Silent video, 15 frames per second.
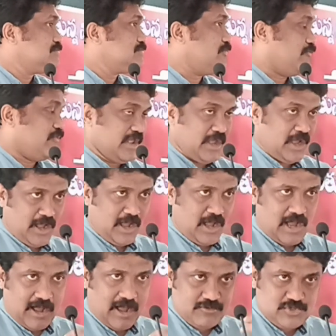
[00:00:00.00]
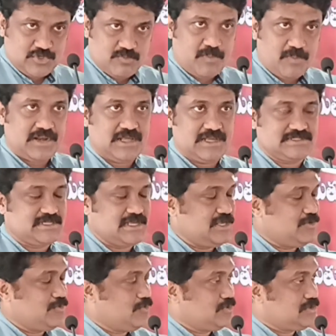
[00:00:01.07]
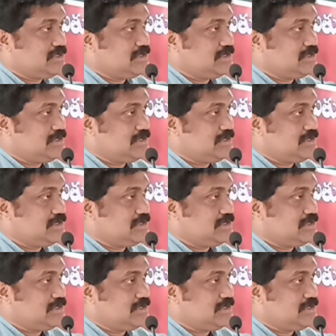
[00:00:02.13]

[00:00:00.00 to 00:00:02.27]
We have to mobilize the youth